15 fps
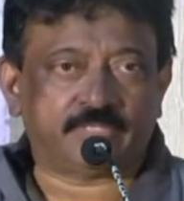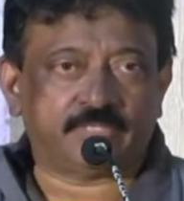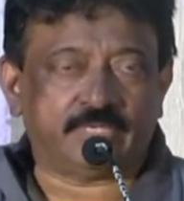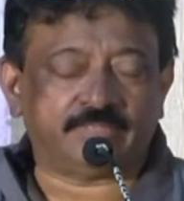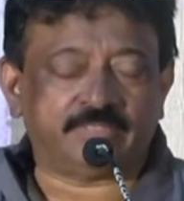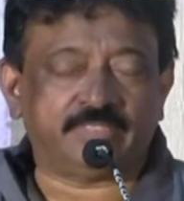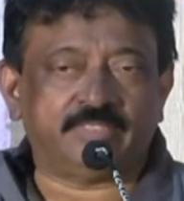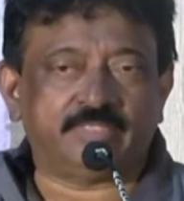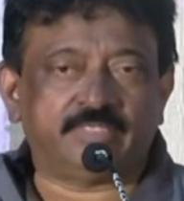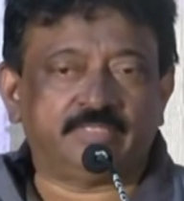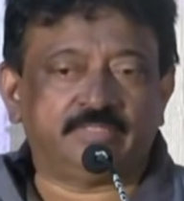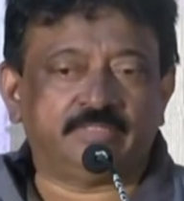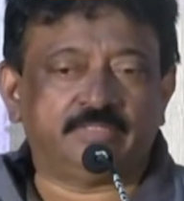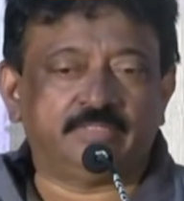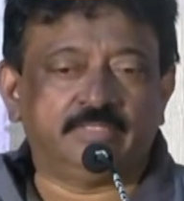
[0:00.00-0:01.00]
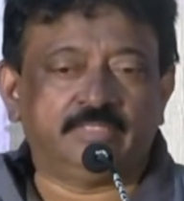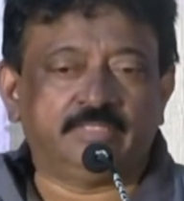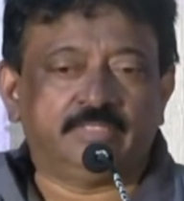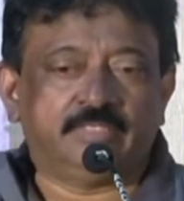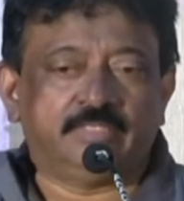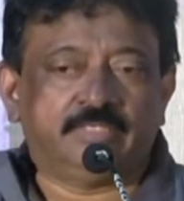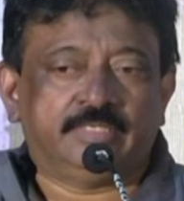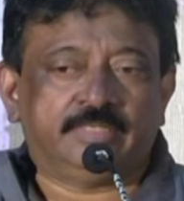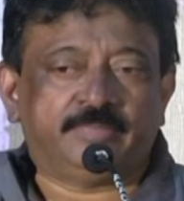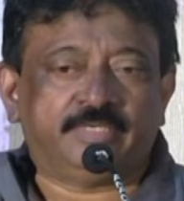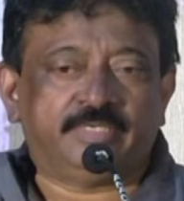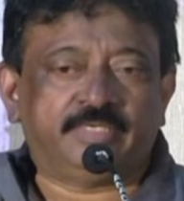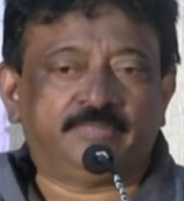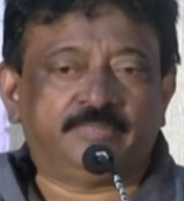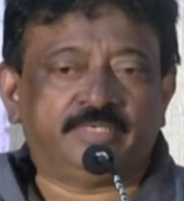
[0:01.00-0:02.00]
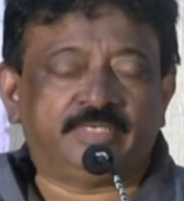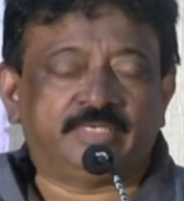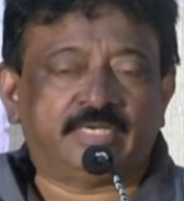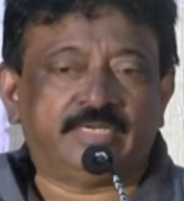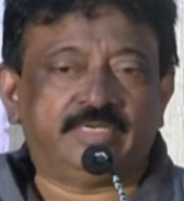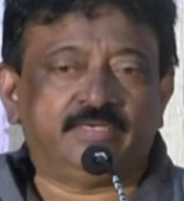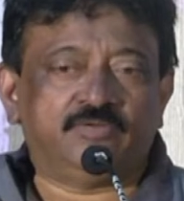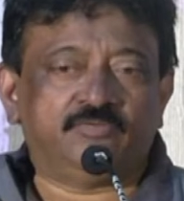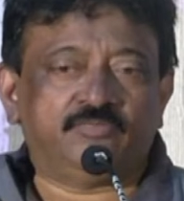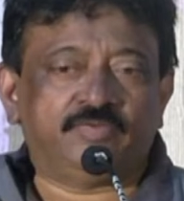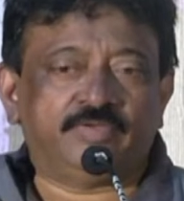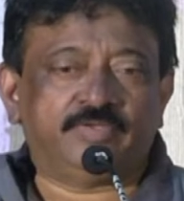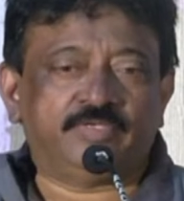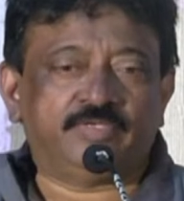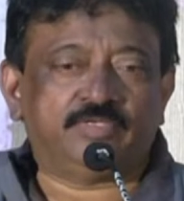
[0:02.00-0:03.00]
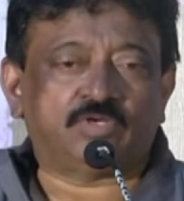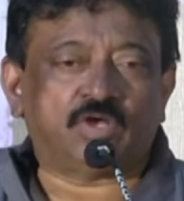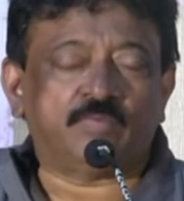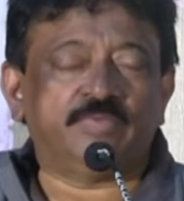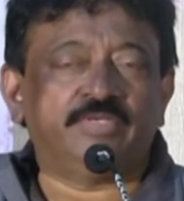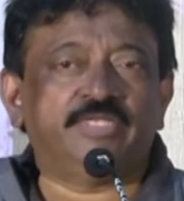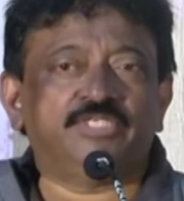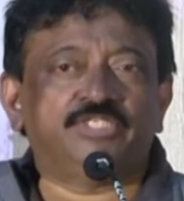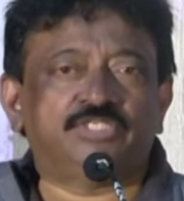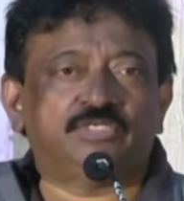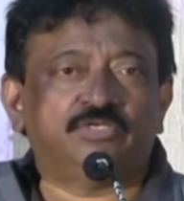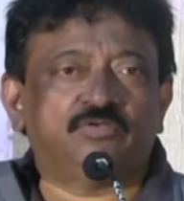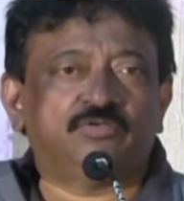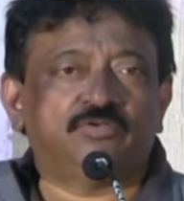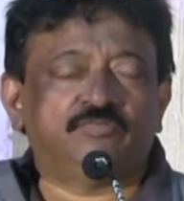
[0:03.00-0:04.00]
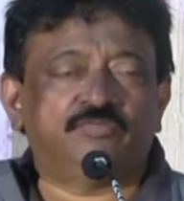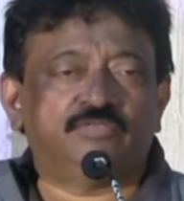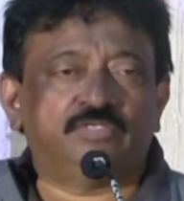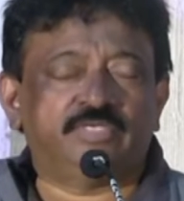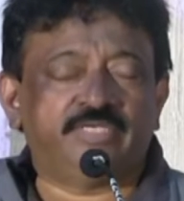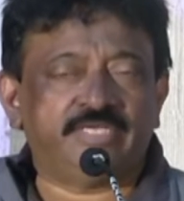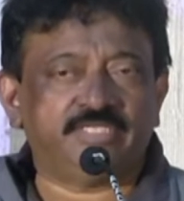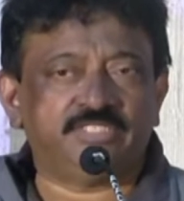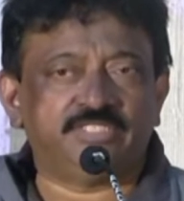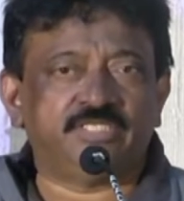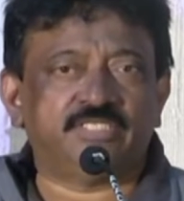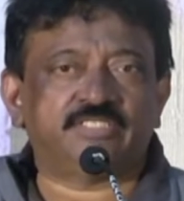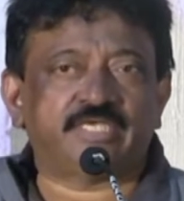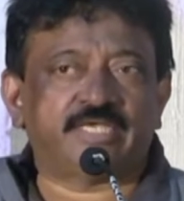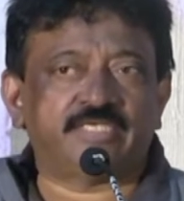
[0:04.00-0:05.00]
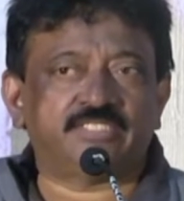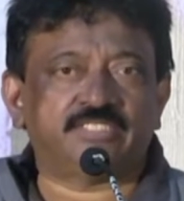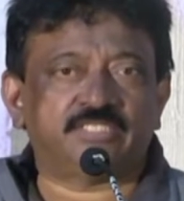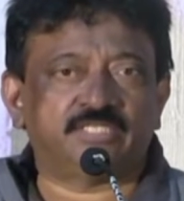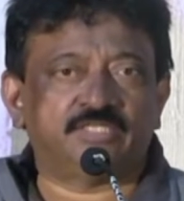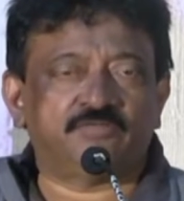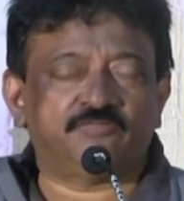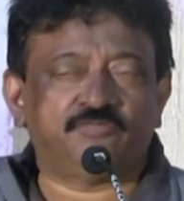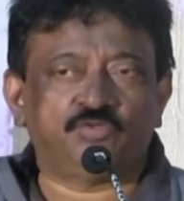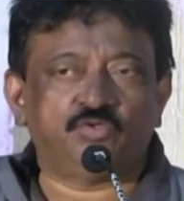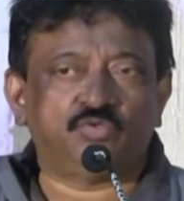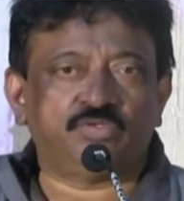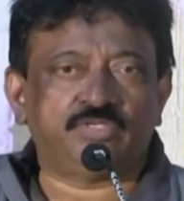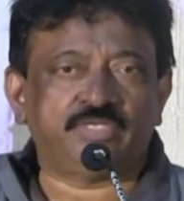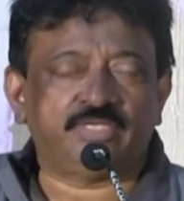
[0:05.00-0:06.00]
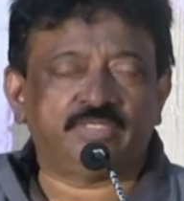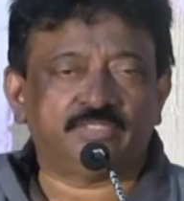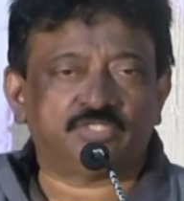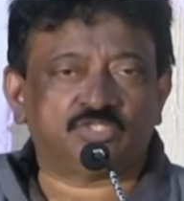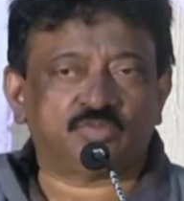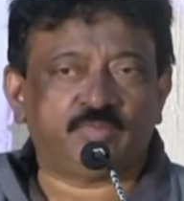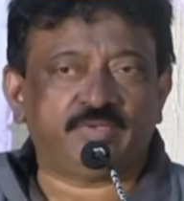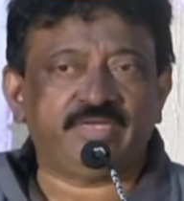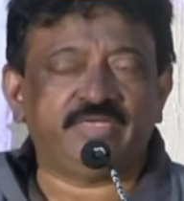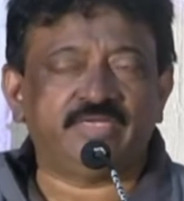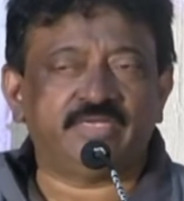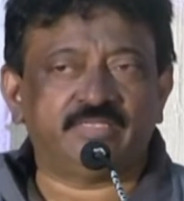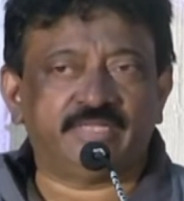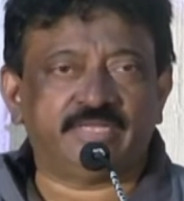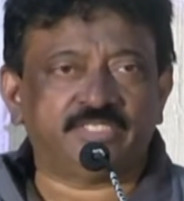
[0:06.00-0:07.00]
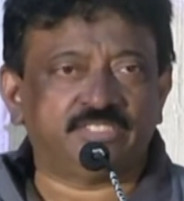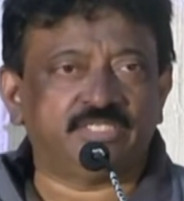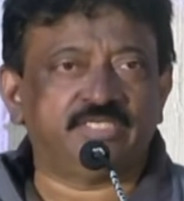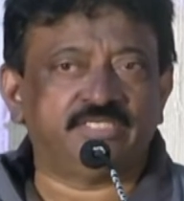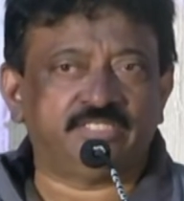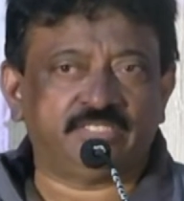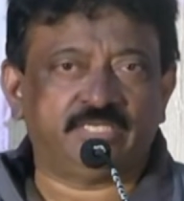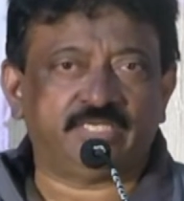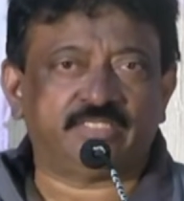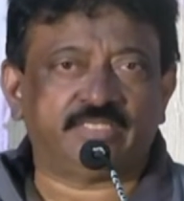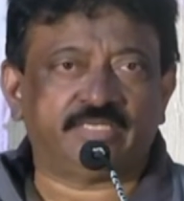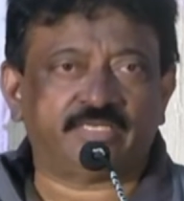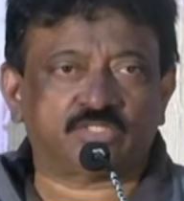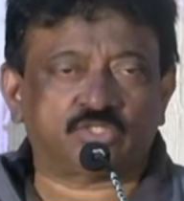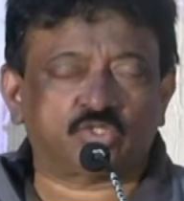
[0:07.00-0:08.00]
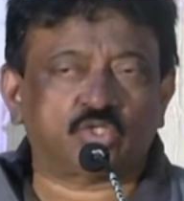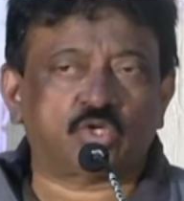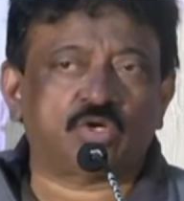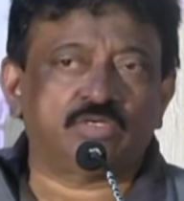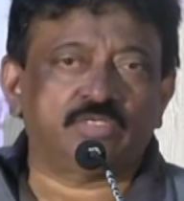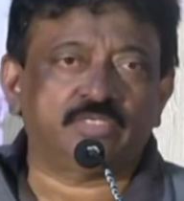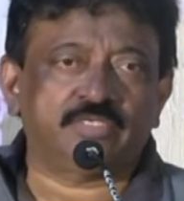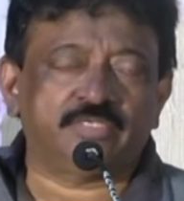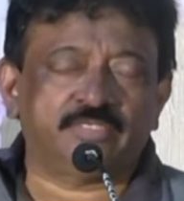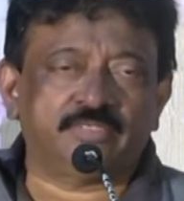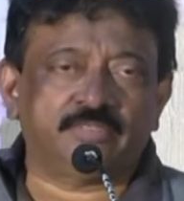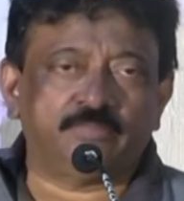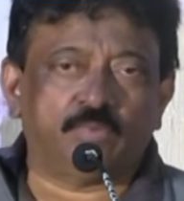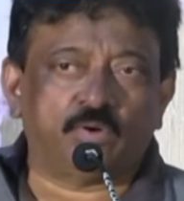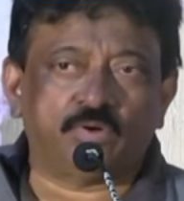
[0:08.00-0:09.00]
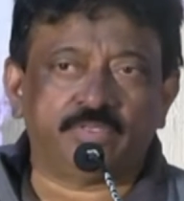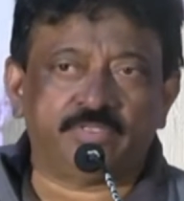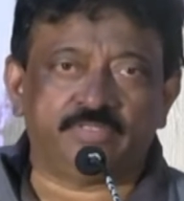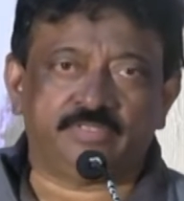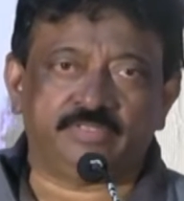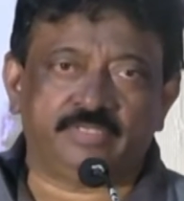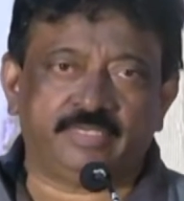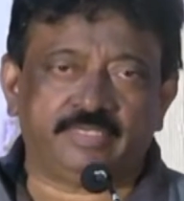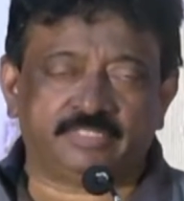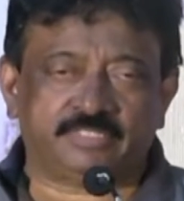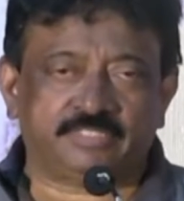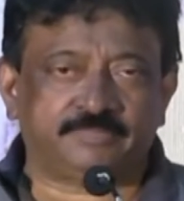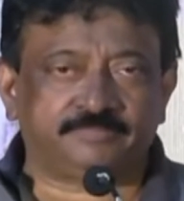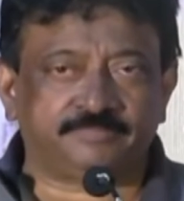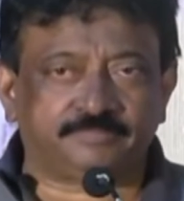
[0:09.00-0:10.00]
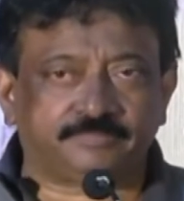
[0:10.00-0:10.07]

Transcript: I think uh, a, a, a, kind of a combination of the rage in his eyes and the fury and the speed and the agility and the extraordinary body he has.